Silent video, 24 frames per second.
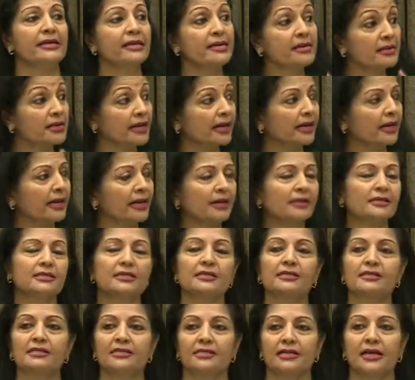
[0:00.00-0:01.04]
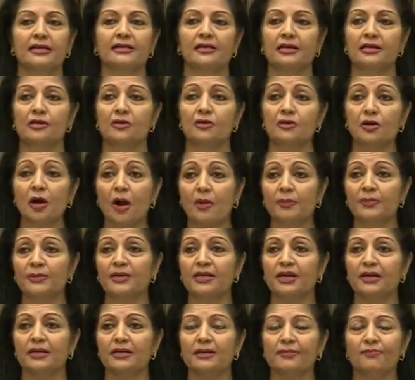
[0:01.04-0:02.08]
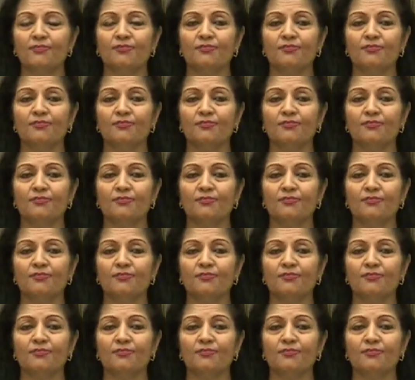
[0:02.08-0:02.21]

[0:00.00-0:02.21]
indicators that are adopted,